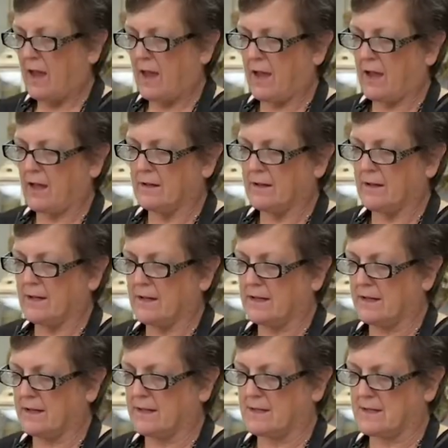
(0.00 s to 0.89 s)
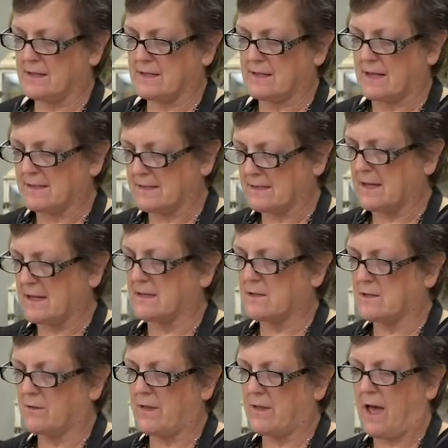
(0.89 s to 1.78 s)
and it is a
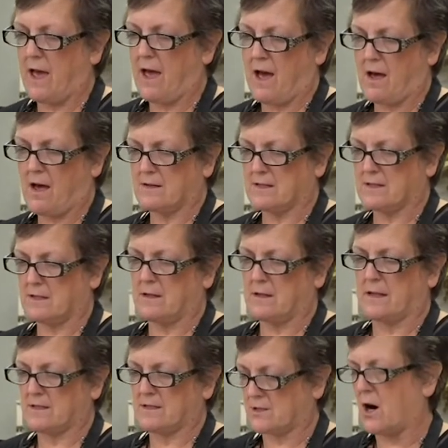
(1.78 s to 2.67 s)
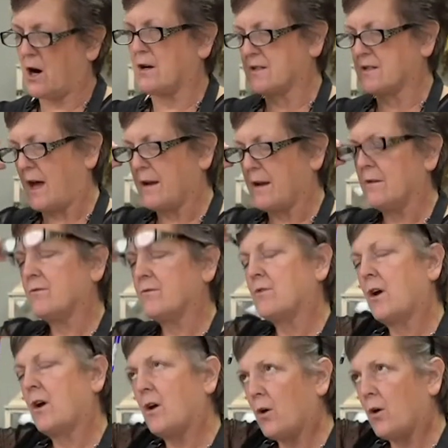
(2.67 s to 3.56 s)
stencil that has like stars. I don't
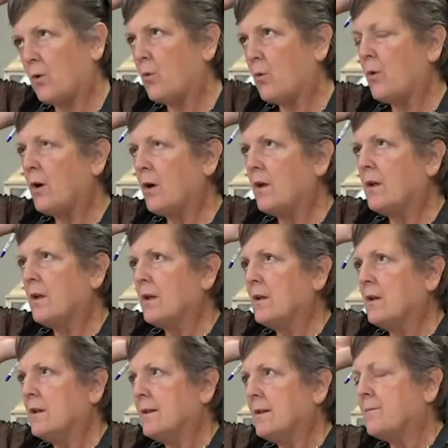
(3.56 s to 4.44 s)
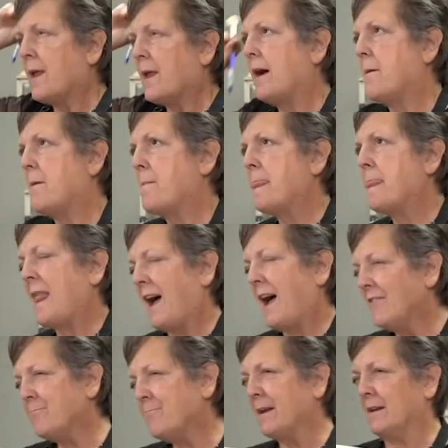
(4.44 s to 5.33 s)
know. Um,
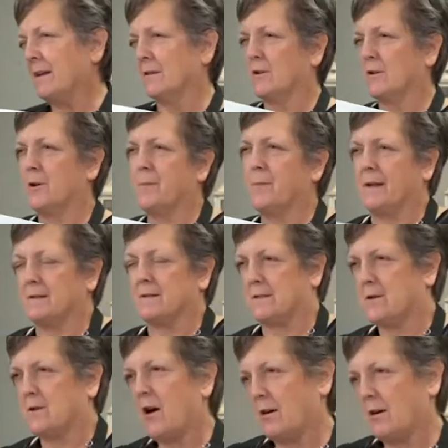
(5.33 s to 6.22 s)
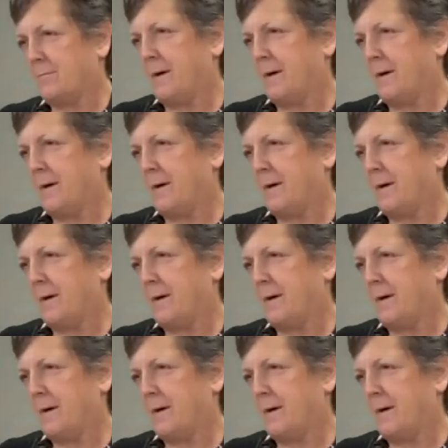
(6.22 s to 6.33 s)
I've been a little bit scarred